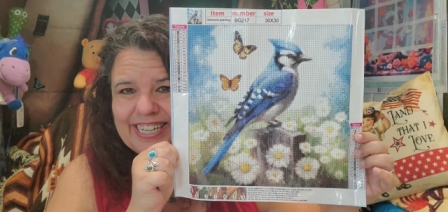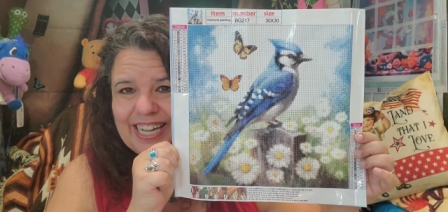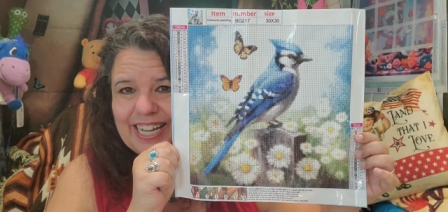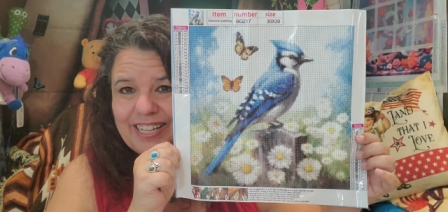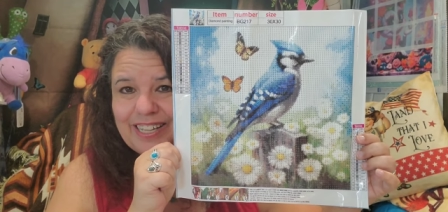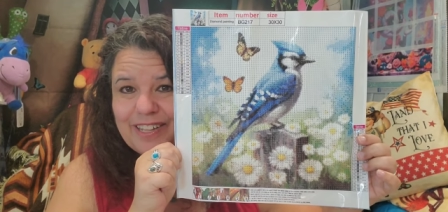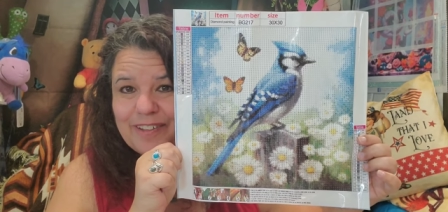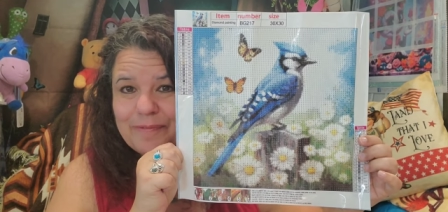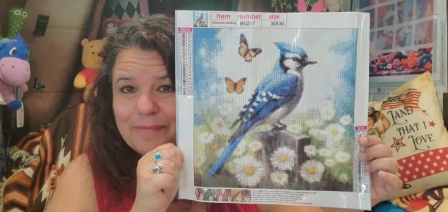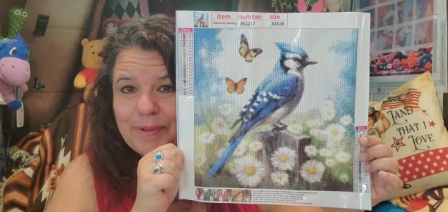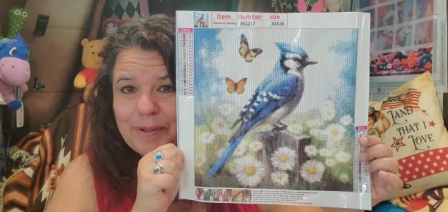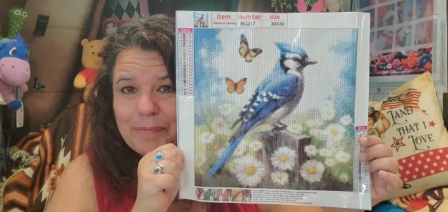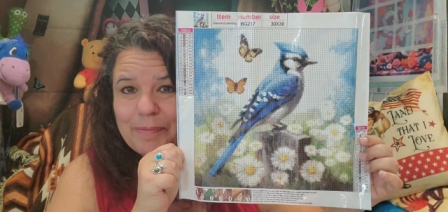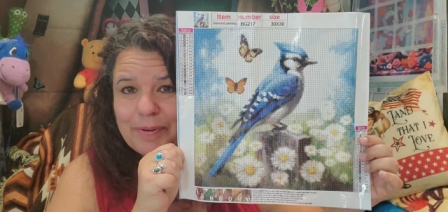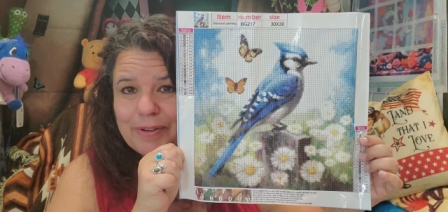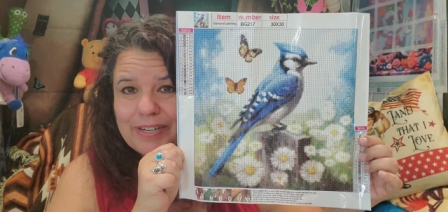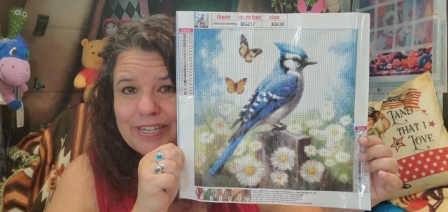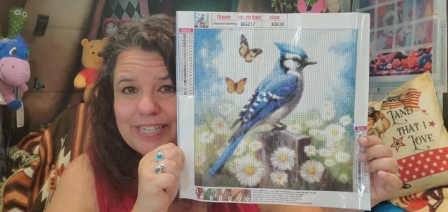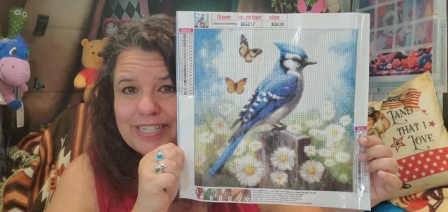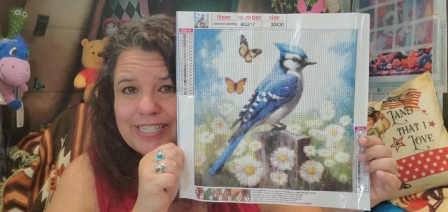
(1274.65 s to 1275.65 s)
I love my
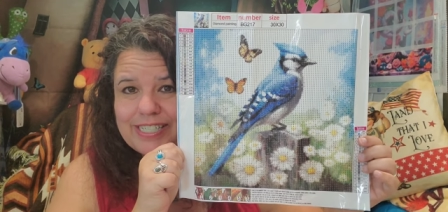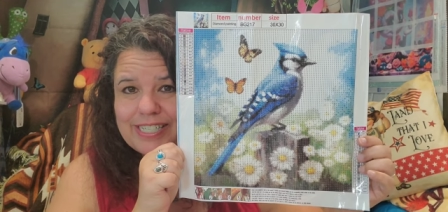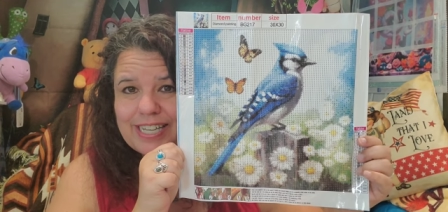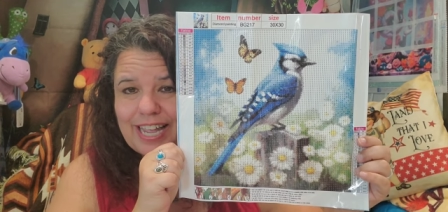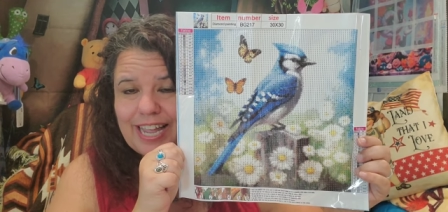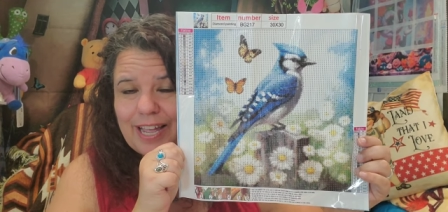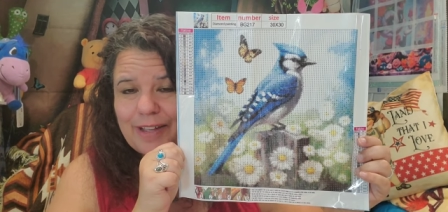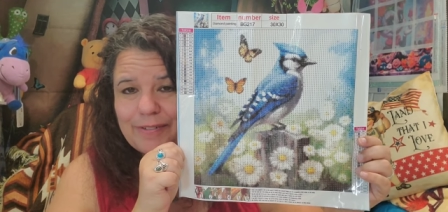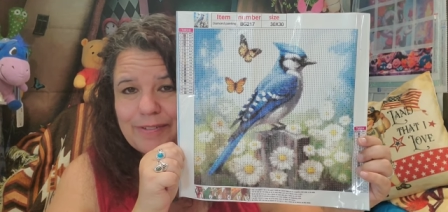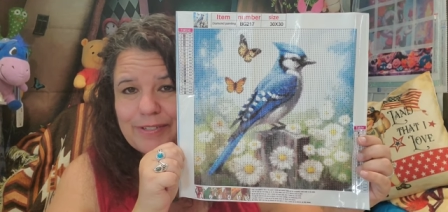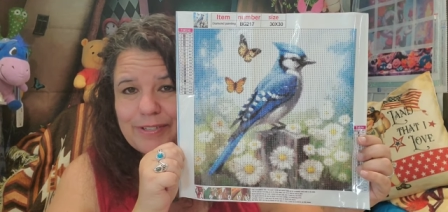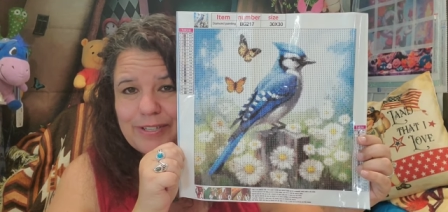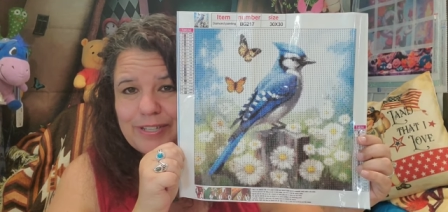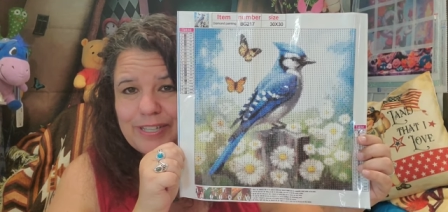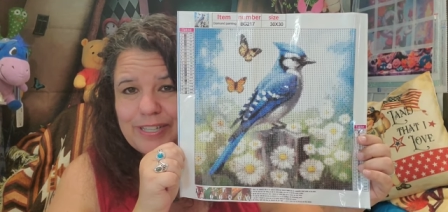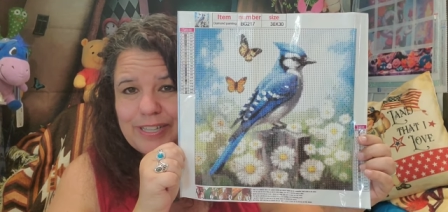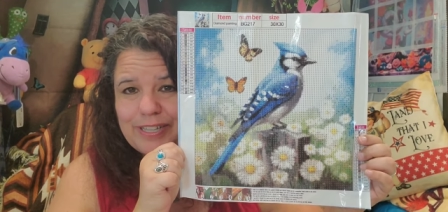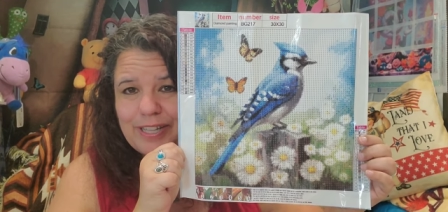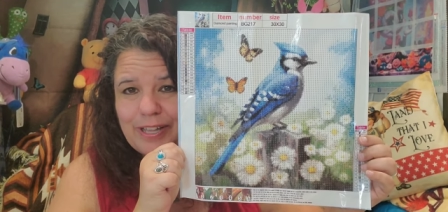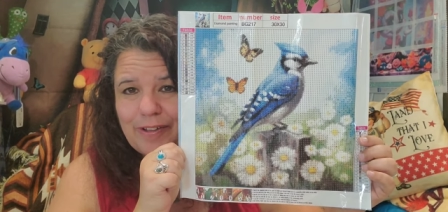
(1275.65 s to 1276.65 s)
birds. I
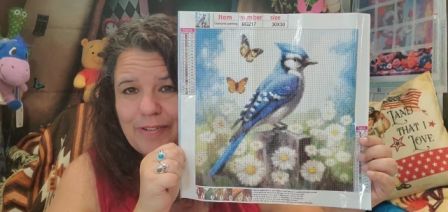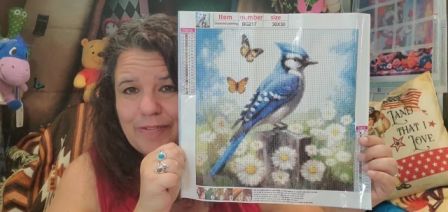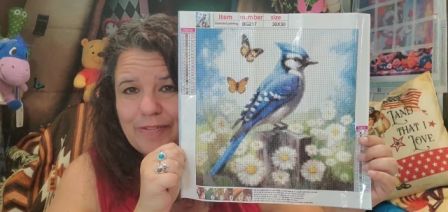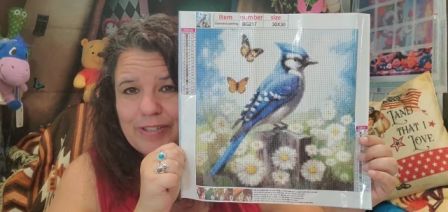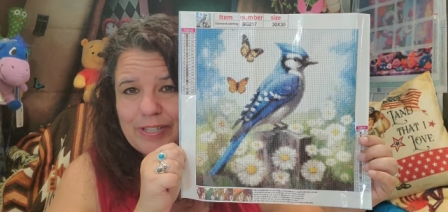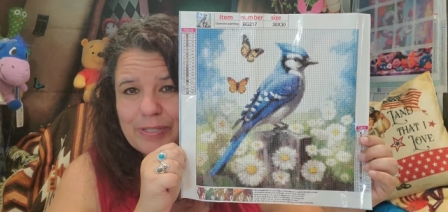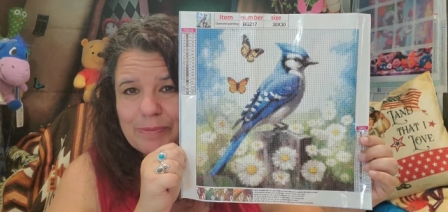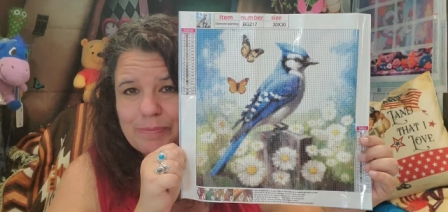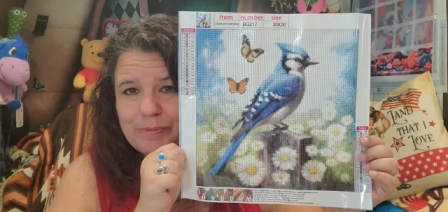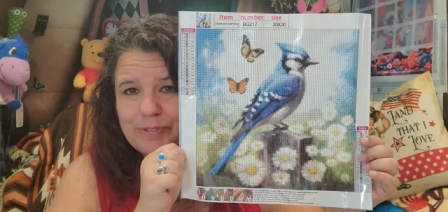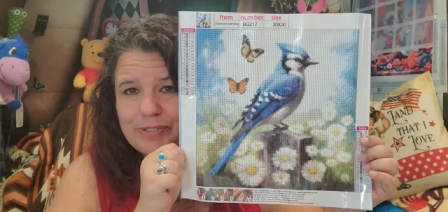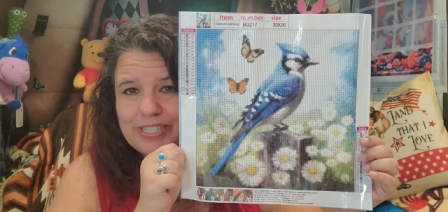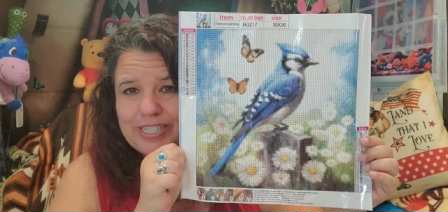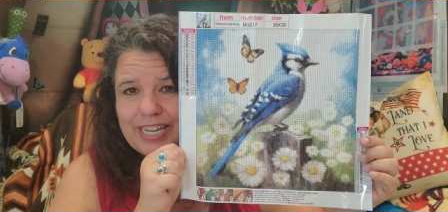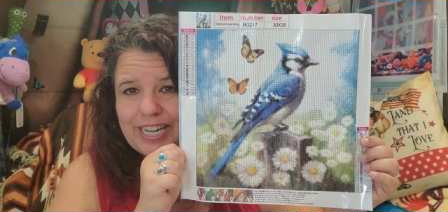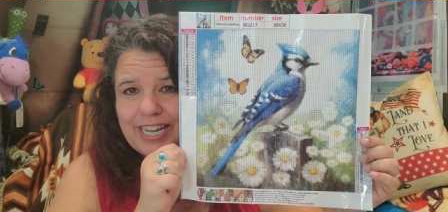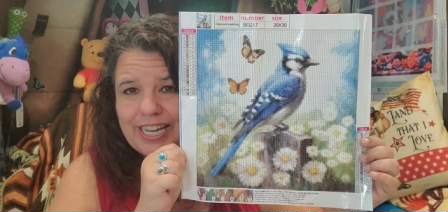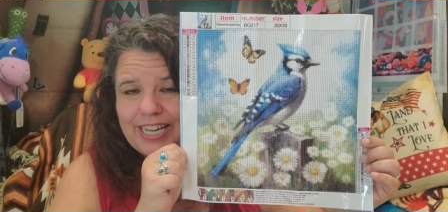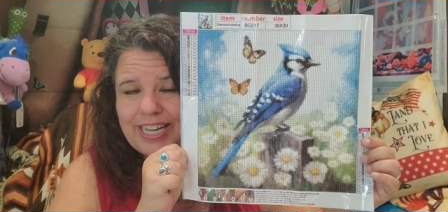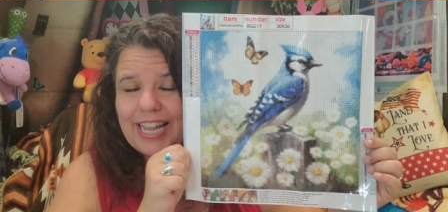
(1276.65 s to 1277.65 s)
absolutely love this blue
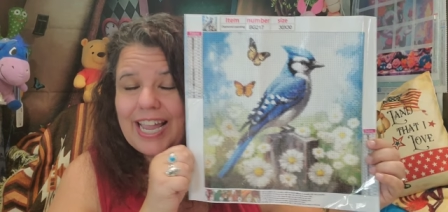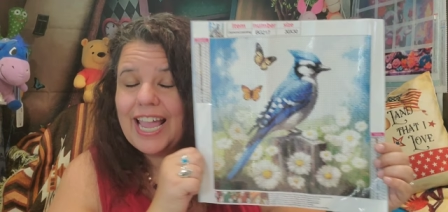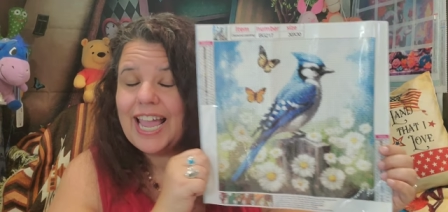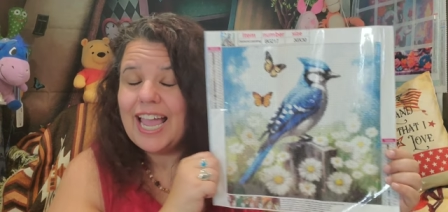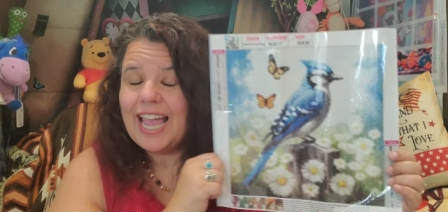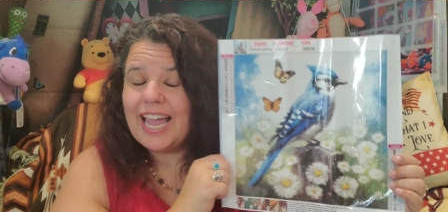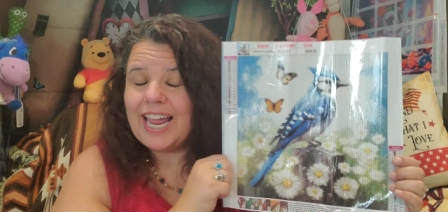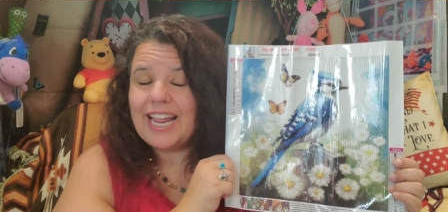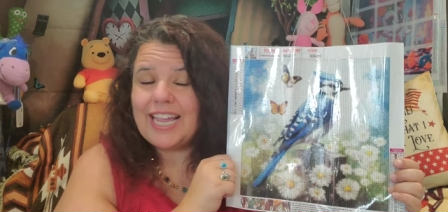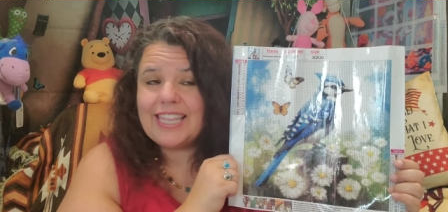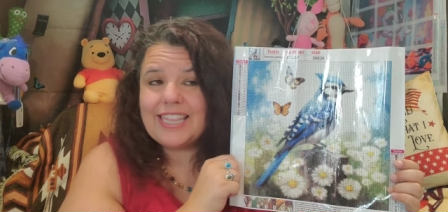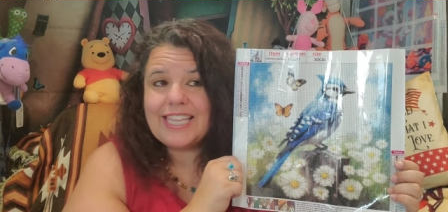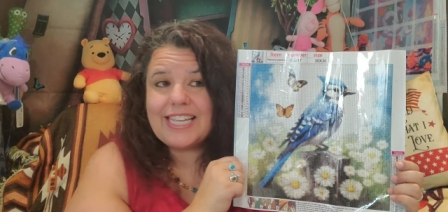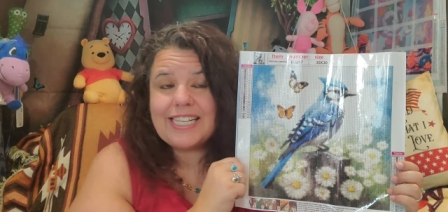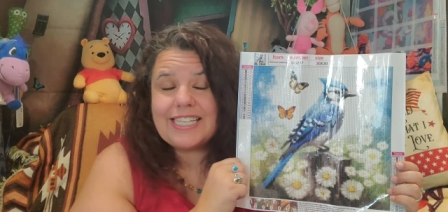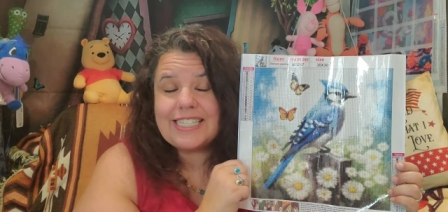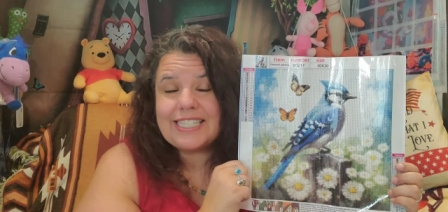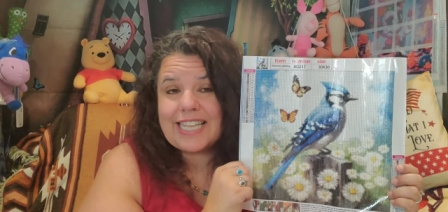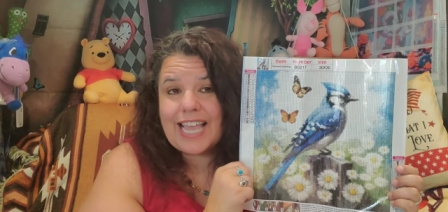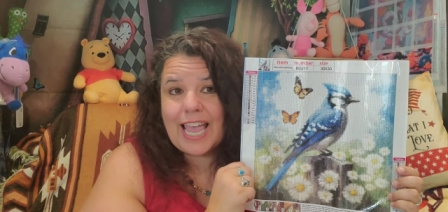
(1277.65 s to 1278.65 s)
jay. And I
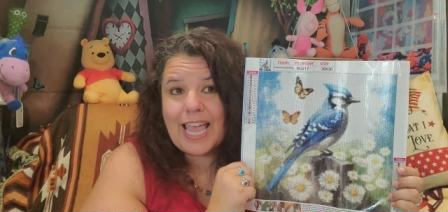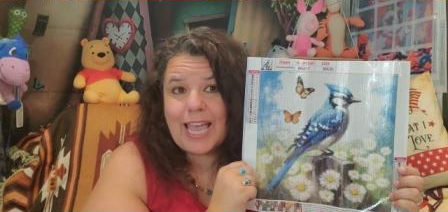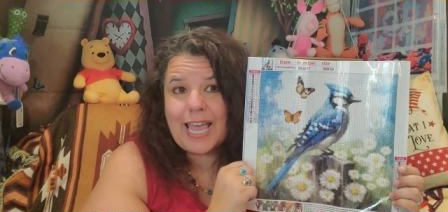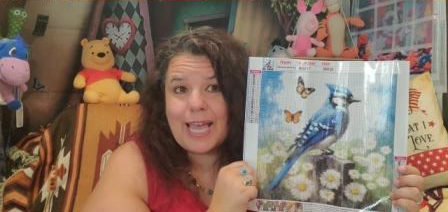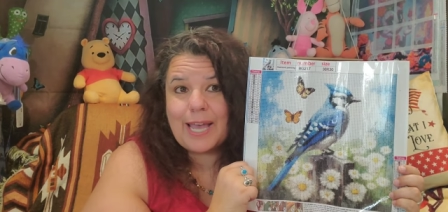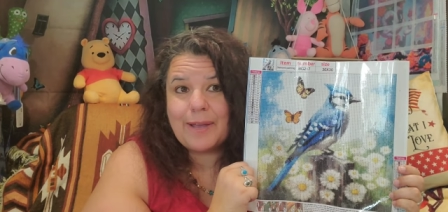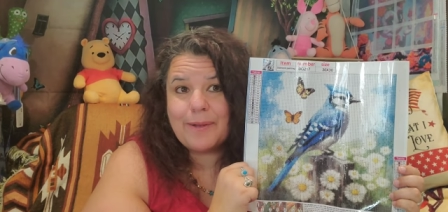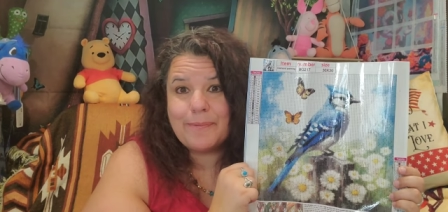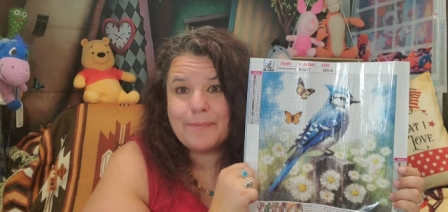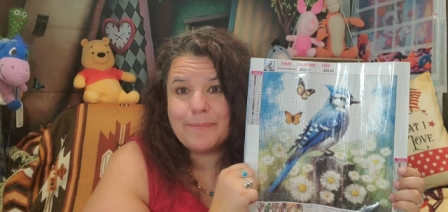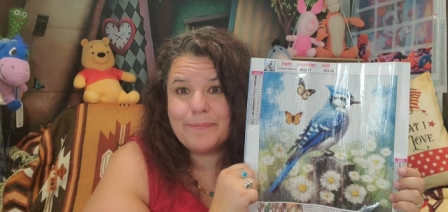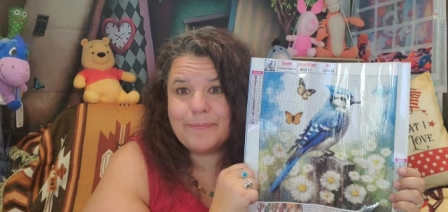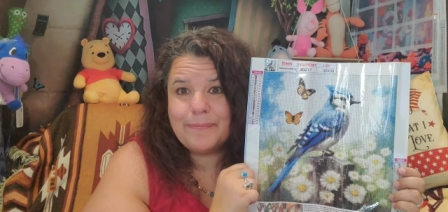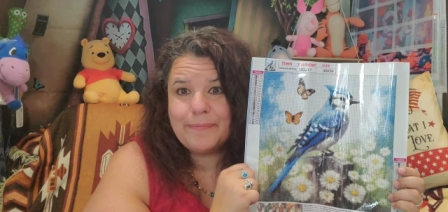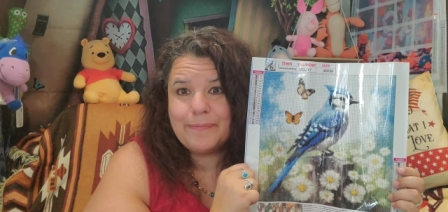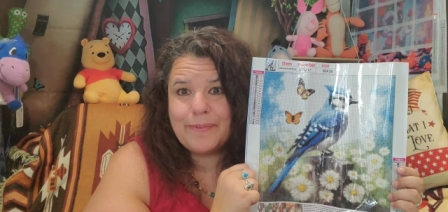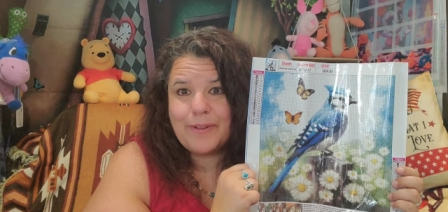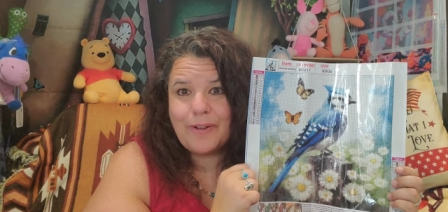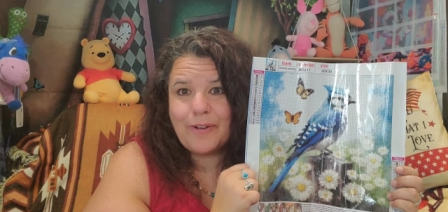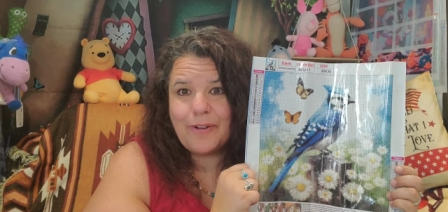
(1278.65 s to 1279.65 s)
think
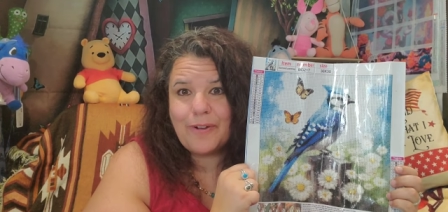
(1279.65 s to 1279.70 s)
Sam,